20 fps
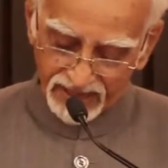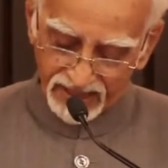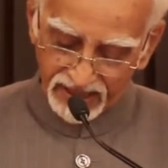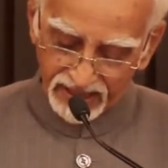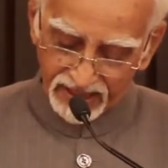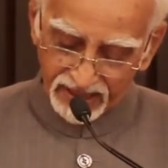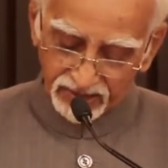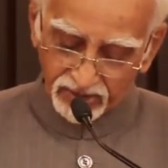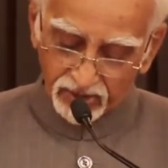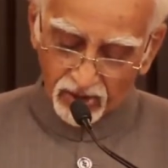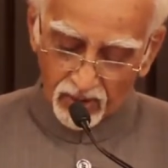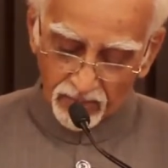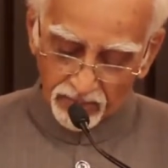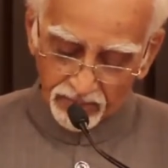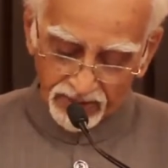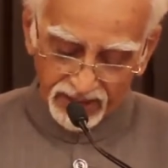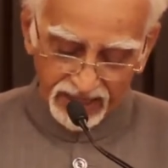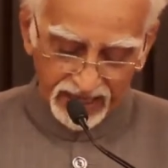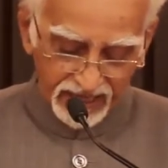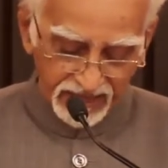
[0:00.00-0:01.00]
It
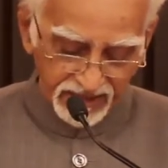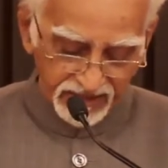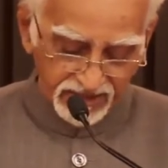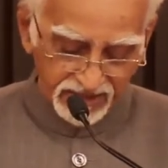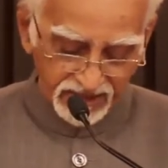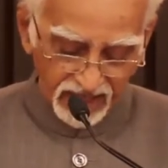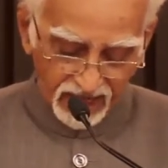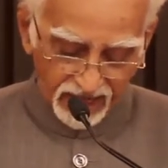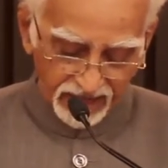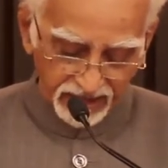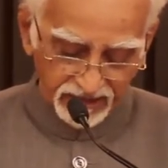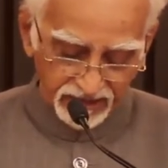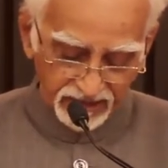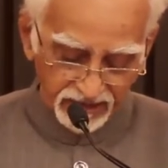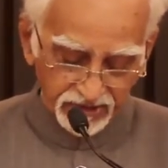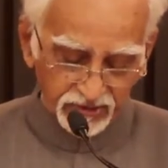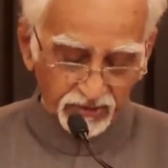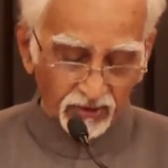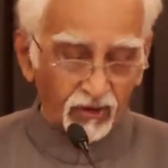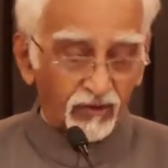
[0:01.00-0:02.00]
comprehends
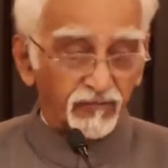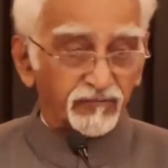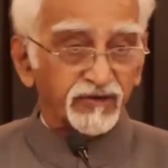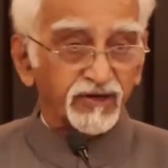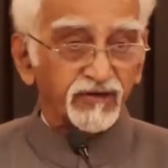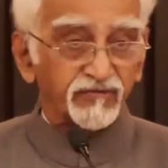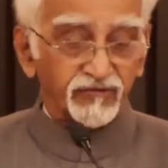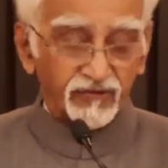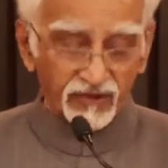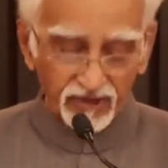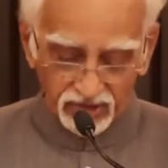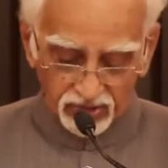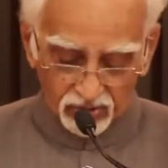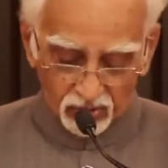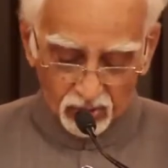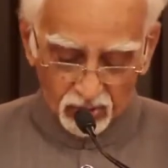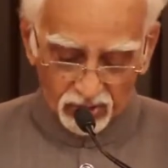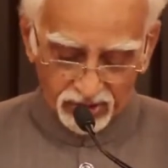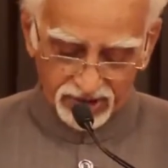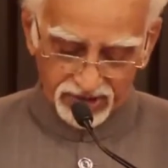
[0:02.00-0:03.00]
ideas of different
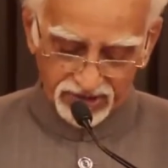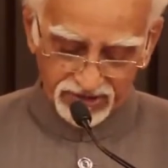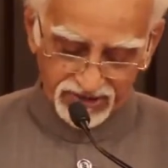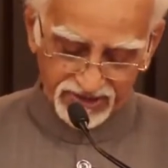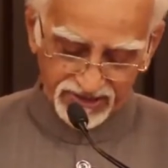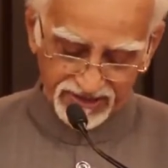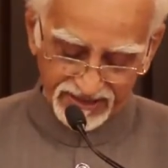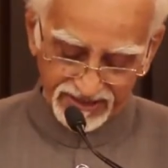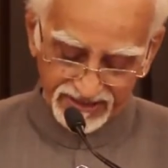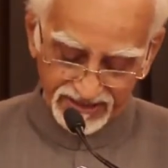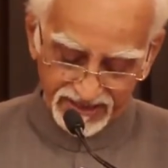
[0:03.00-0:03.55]
orders.